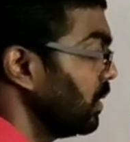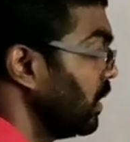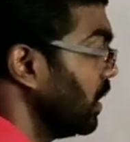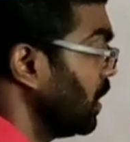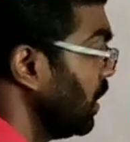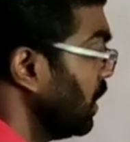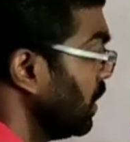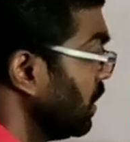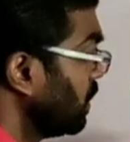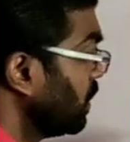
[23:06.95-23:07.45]

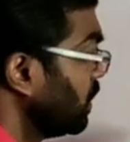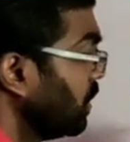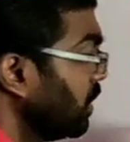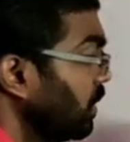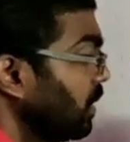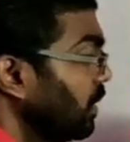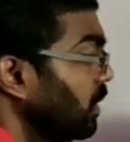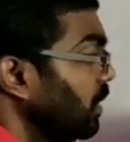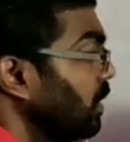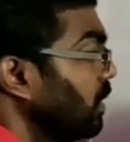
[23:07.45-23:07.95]
that is
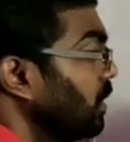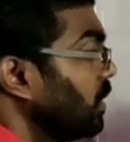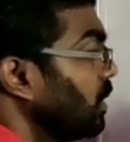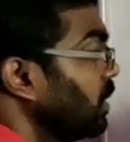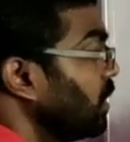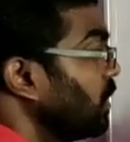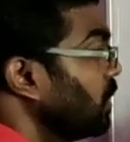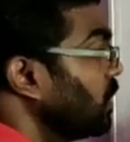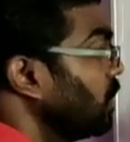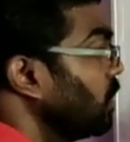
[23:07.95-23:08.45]

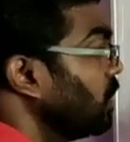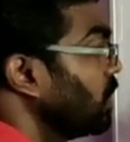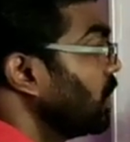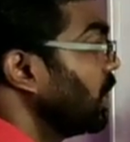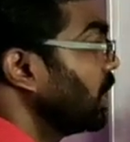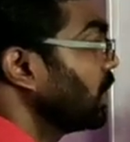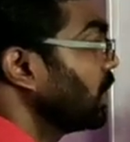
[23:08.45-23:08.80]
root